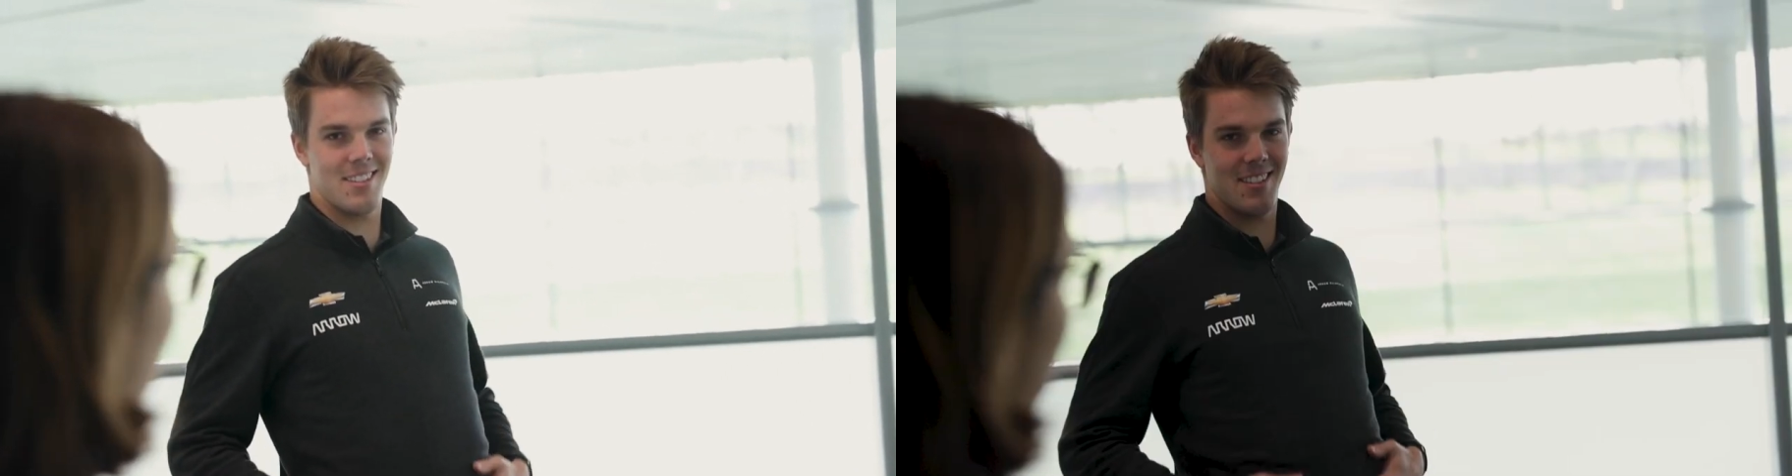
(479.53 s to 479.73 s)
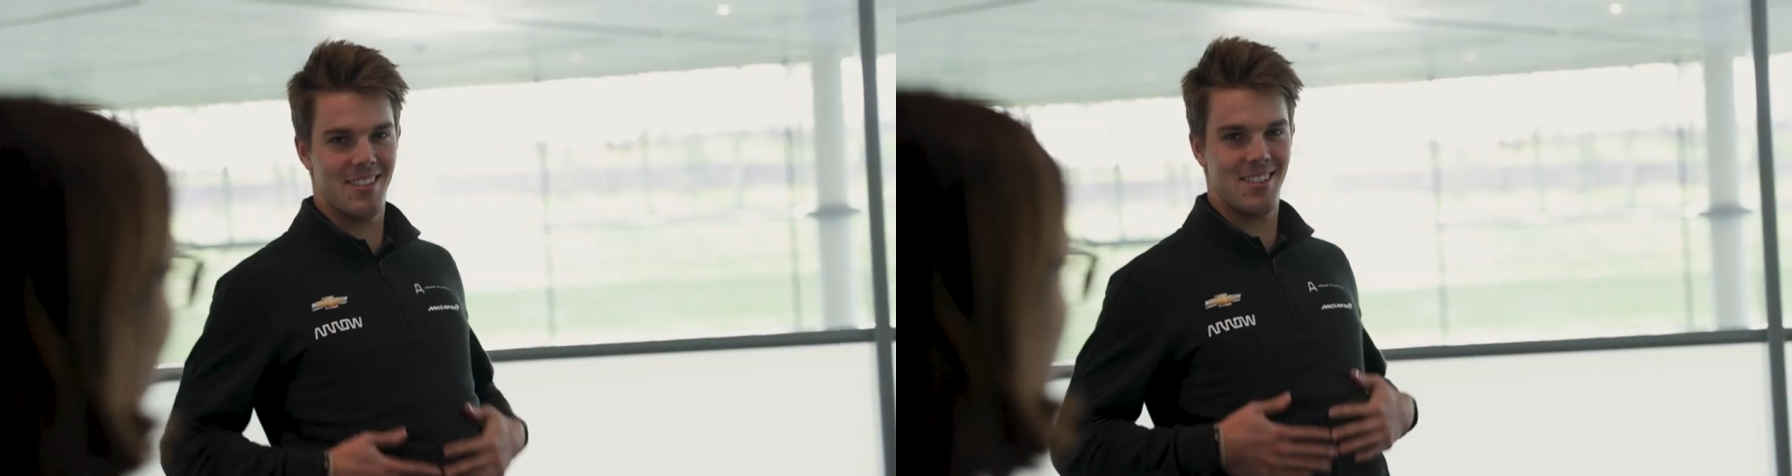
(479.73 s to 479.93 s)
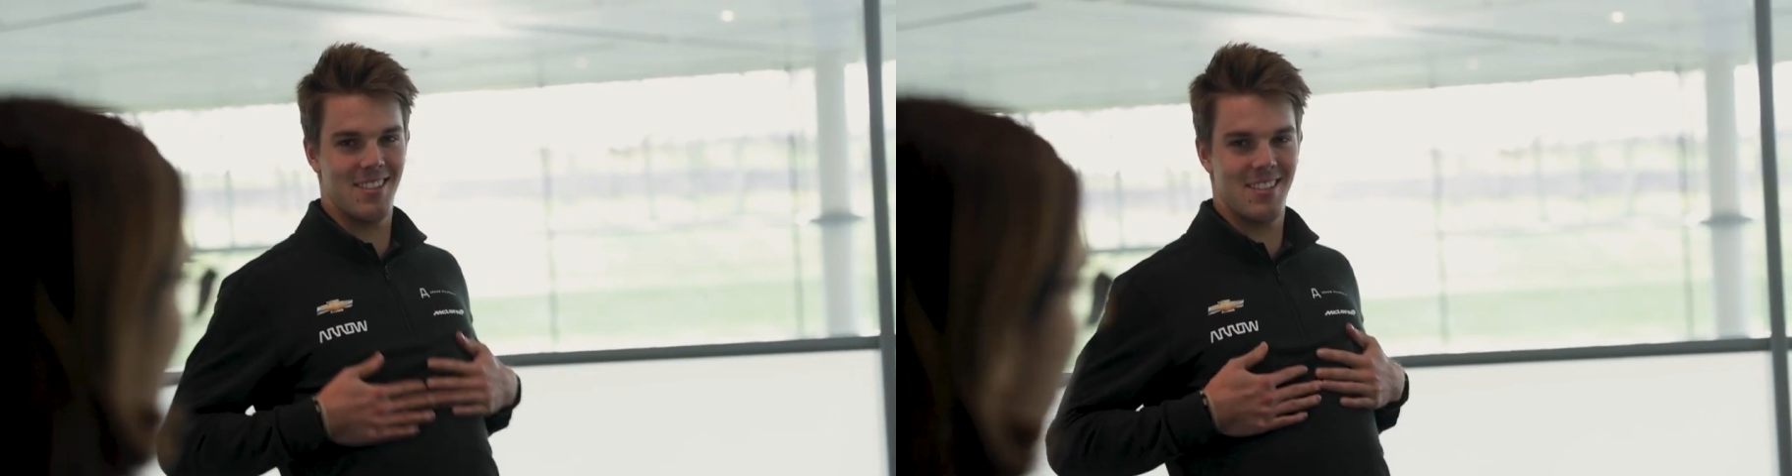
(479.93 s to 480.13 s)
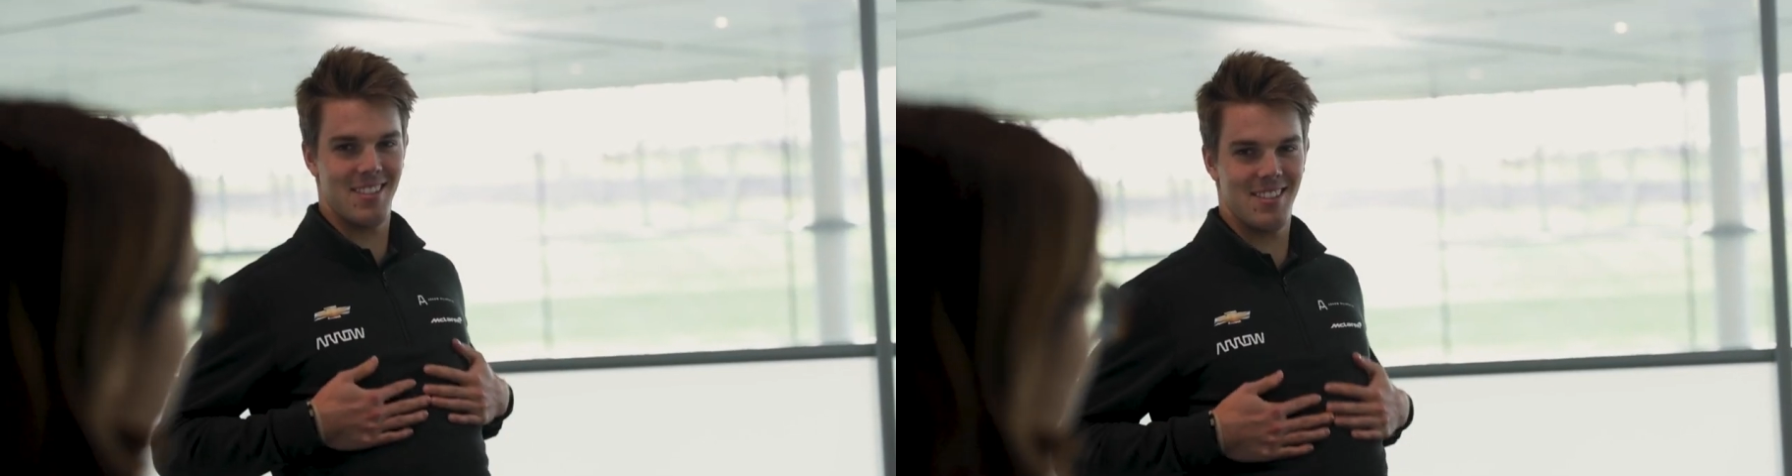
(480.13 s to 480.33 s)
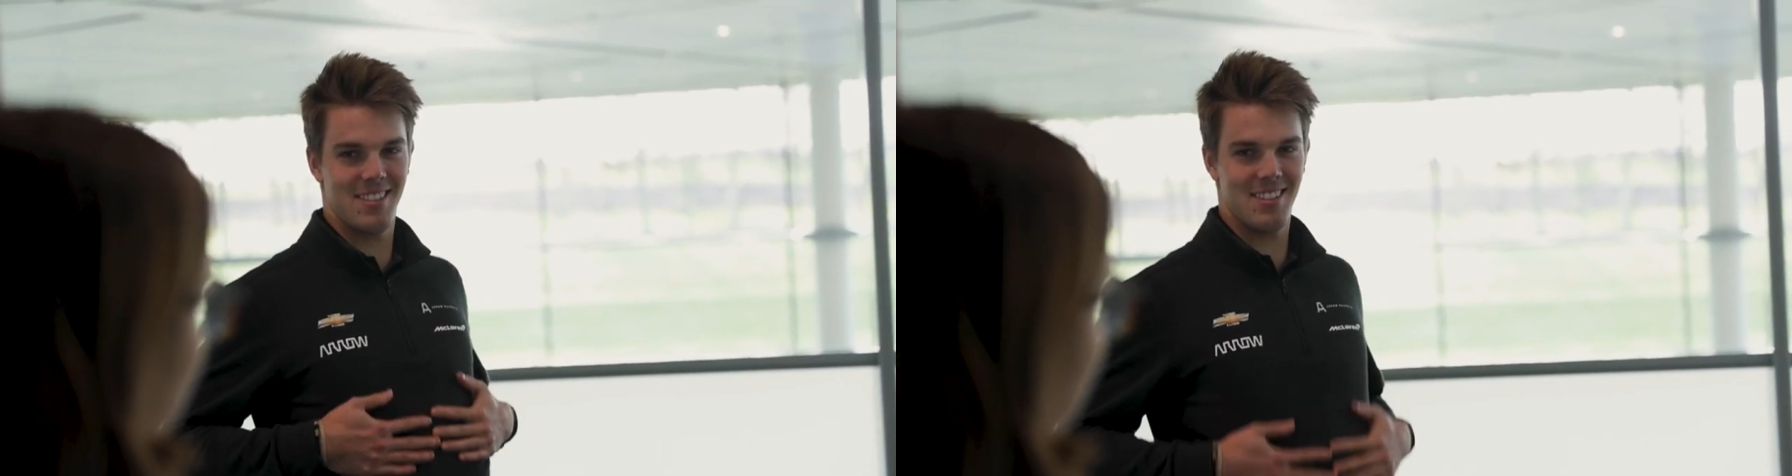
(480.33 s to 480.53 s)
or I'll
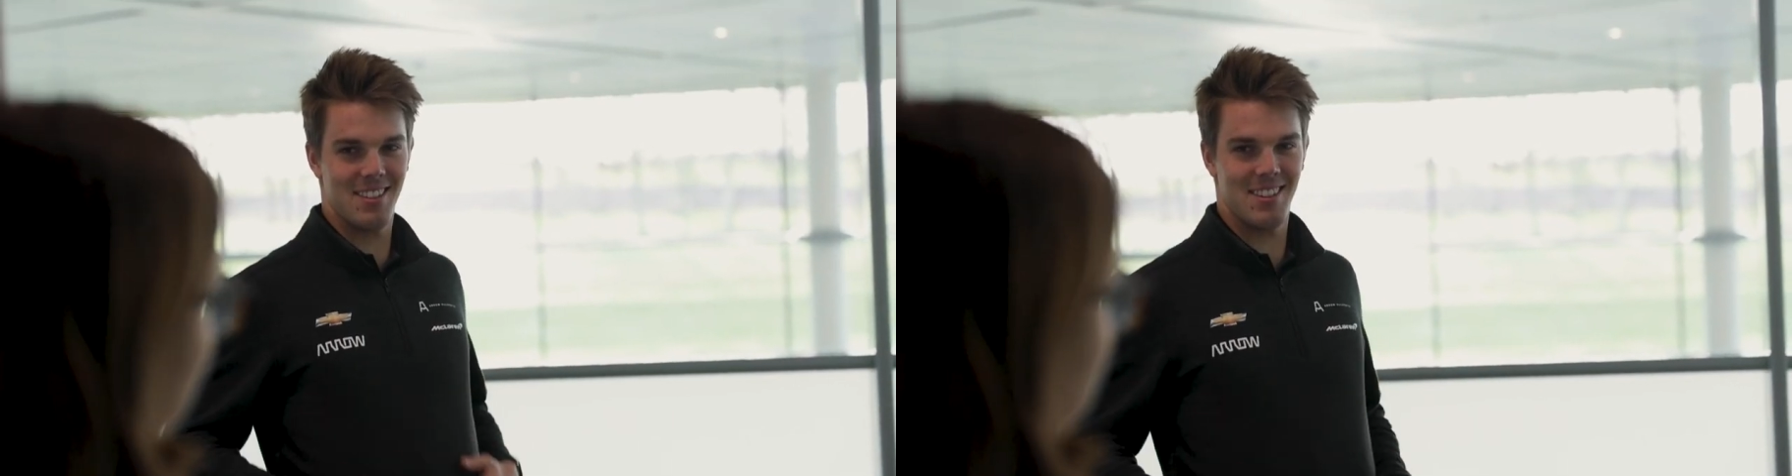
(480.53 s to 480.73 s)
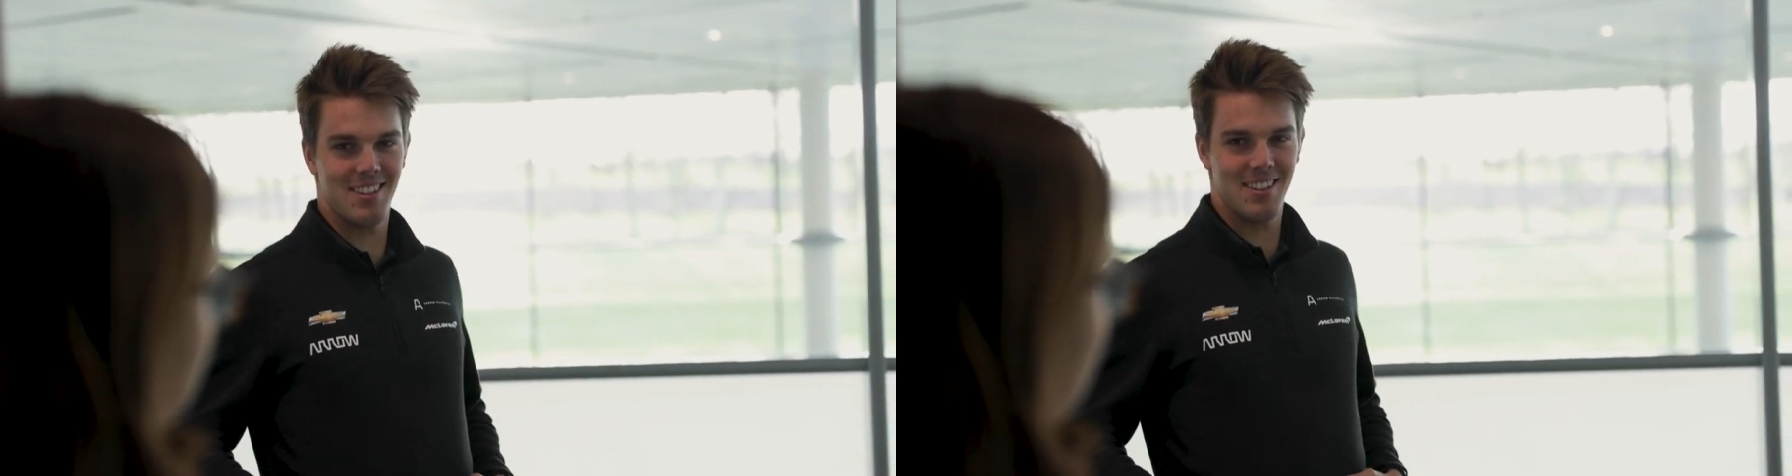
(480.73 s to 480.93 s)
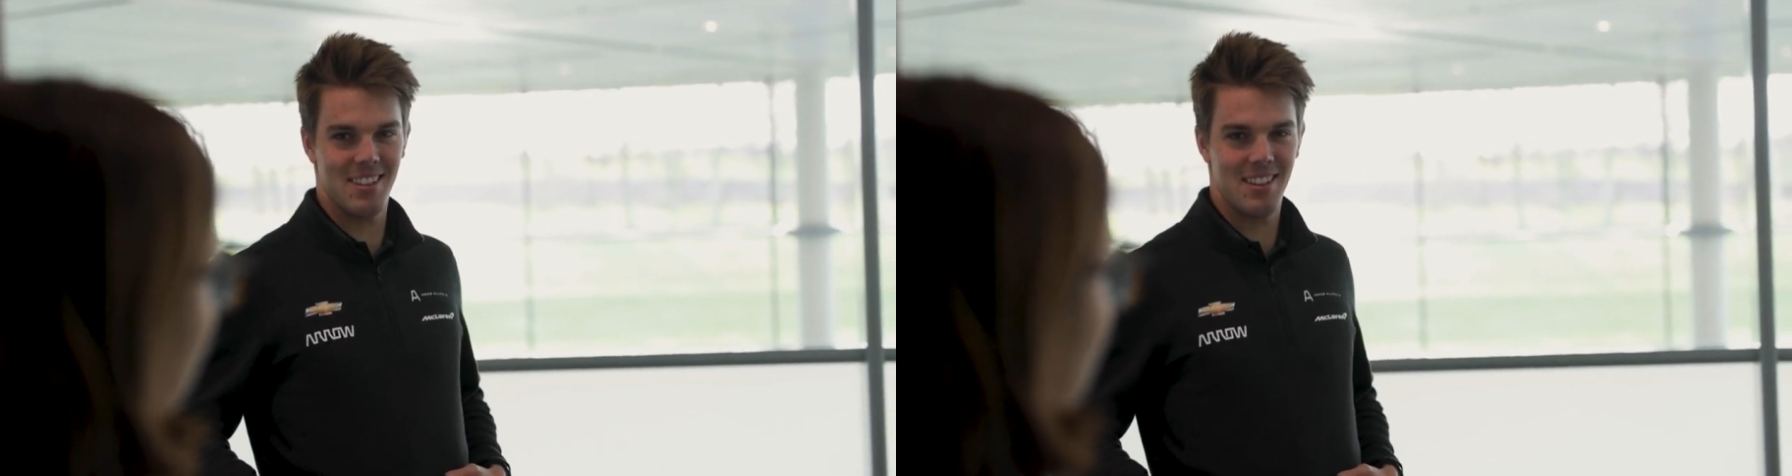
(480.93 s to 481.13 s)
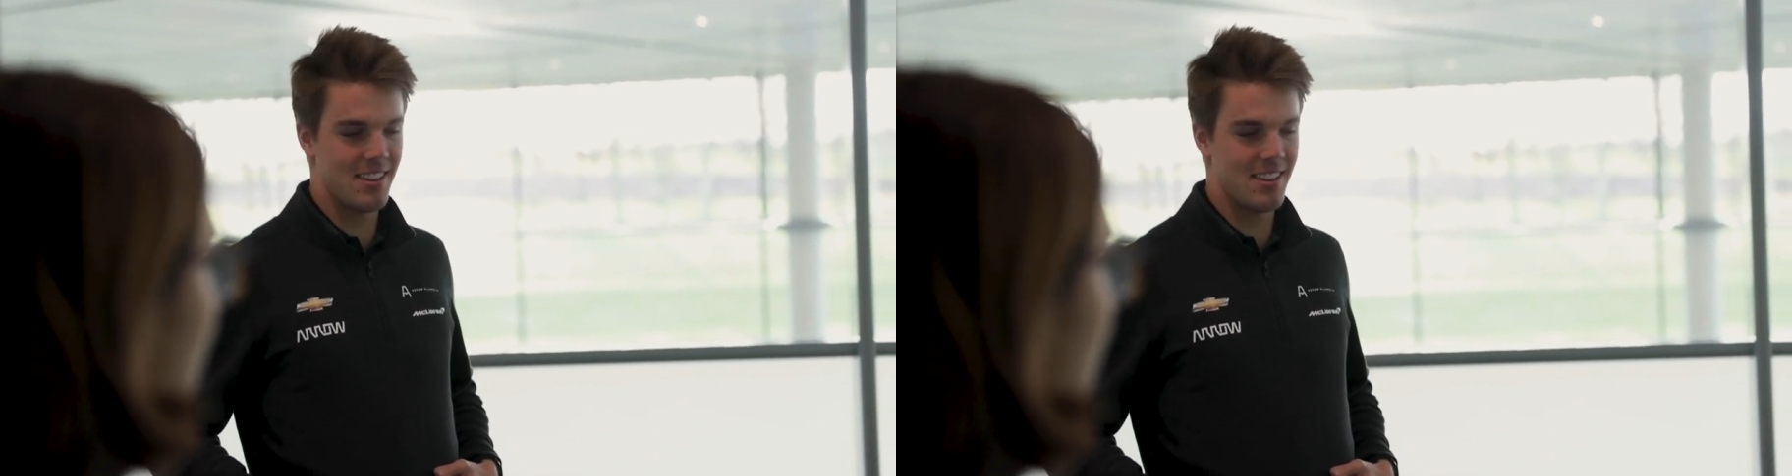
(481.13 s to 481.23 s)
be down in the restaurant.